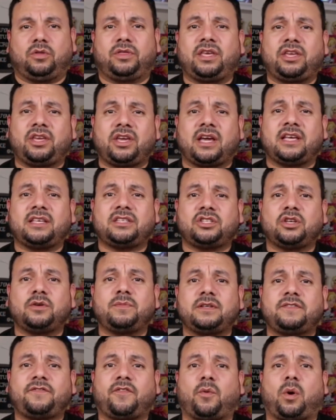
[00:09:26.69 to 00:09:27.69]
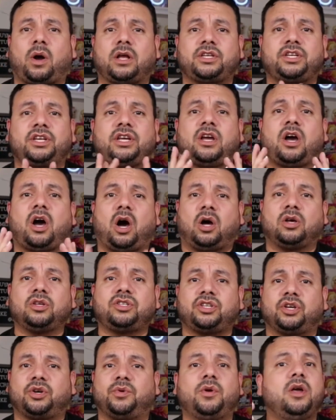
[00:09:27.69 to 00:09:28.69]
Thank you guys so much for watching.
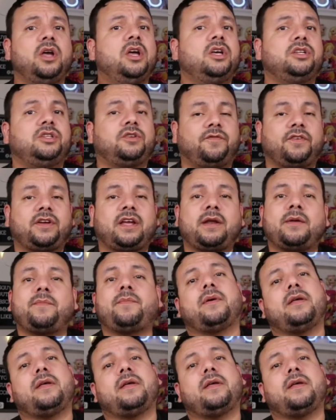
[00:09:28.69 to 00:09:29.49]
Also, don't forget